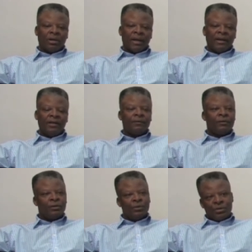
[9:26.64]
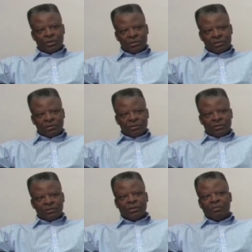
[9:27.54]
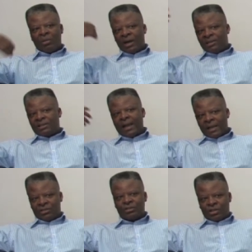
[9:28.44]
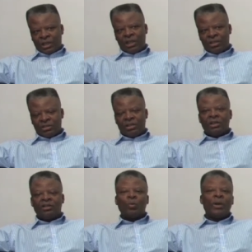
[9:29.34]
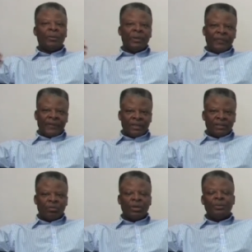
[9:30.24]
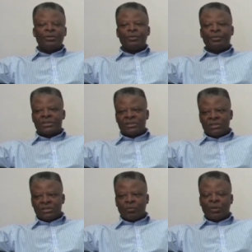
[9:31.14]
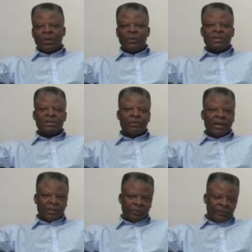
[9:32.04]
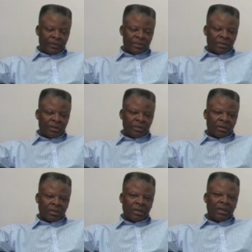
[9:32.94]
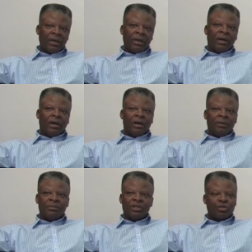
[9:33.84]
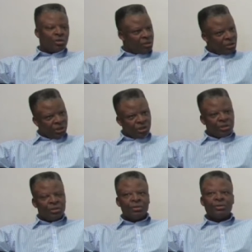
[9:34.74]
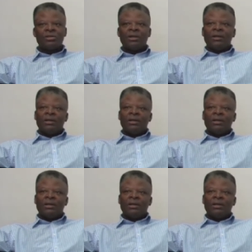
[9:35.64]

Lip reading: an evolution. So the mindset has to change, the way we think, the way we do business, the way we interact with each other, the trust issues,